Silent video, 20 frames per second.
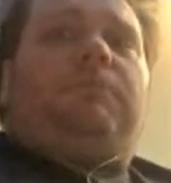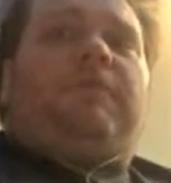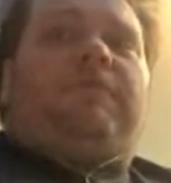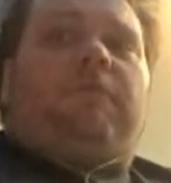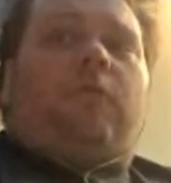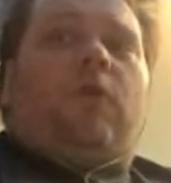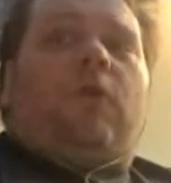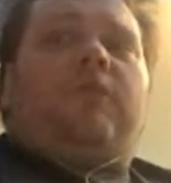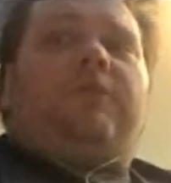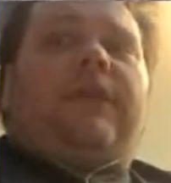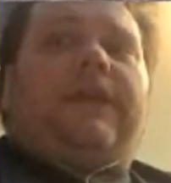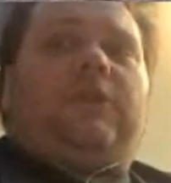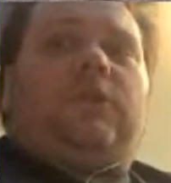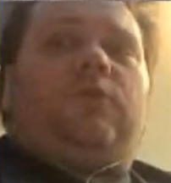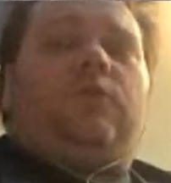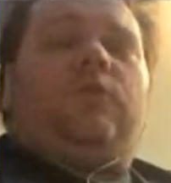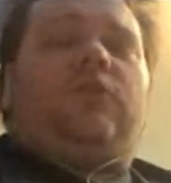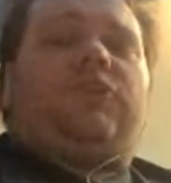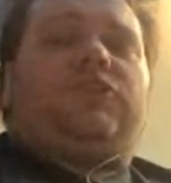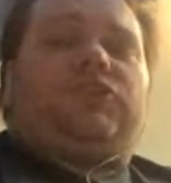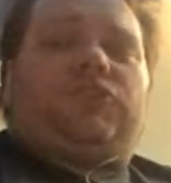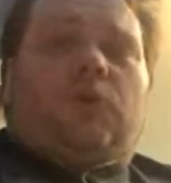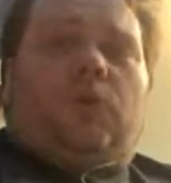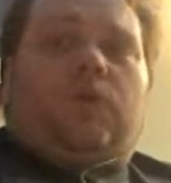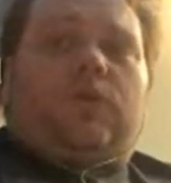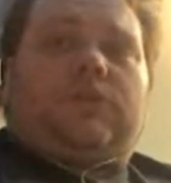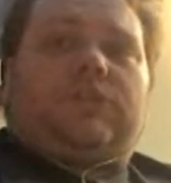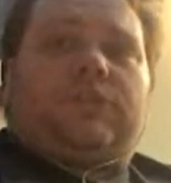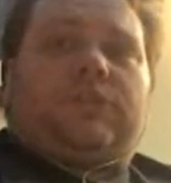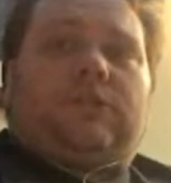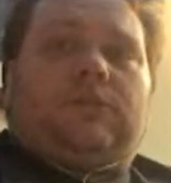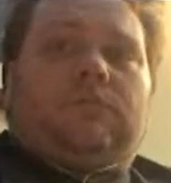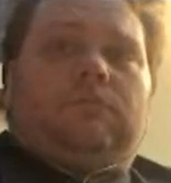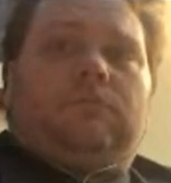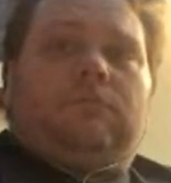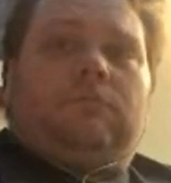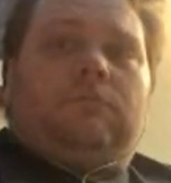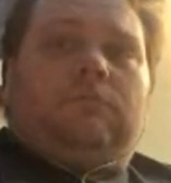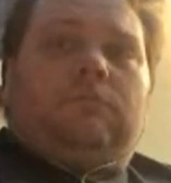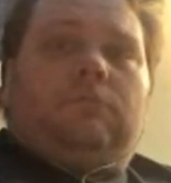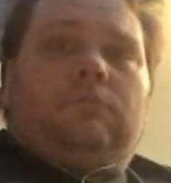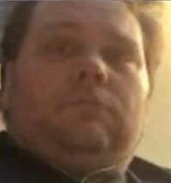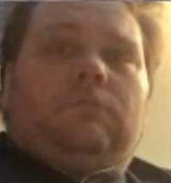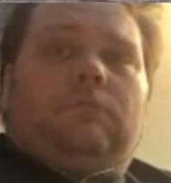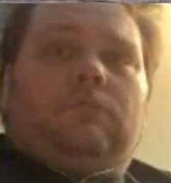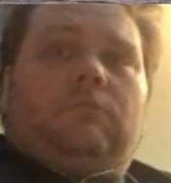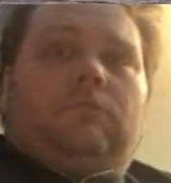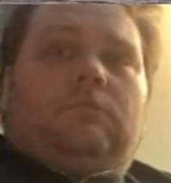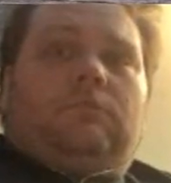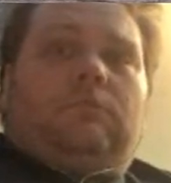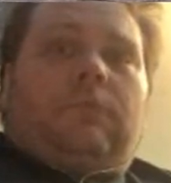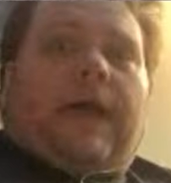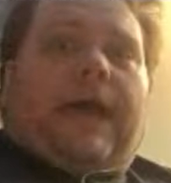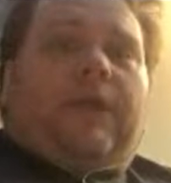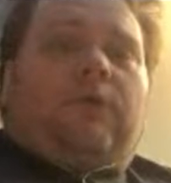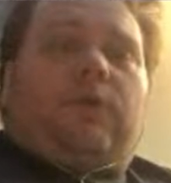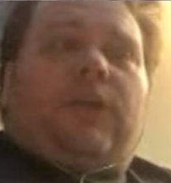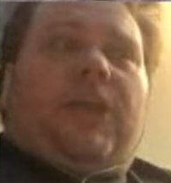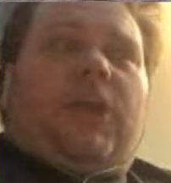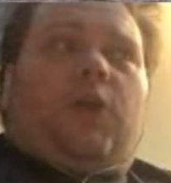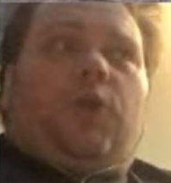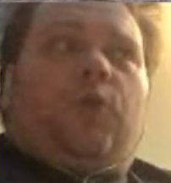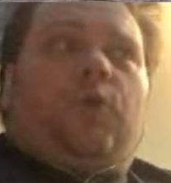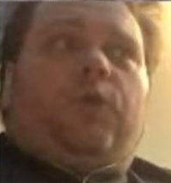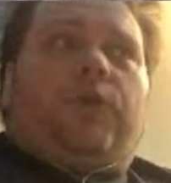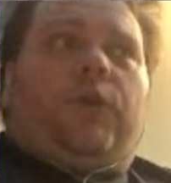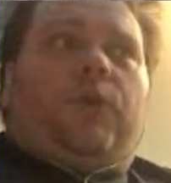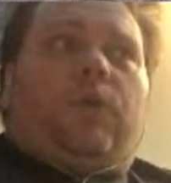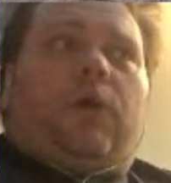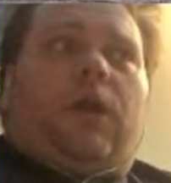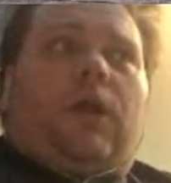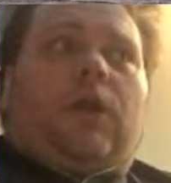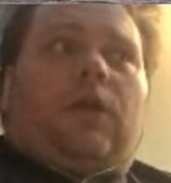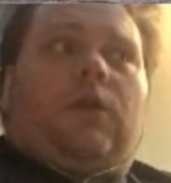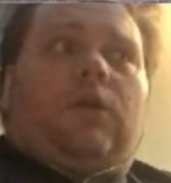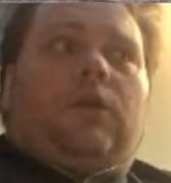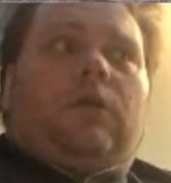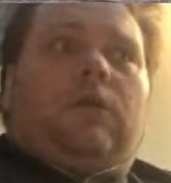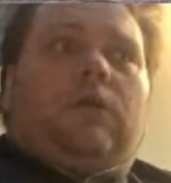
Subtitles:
before they do their chores. I don't care who you are.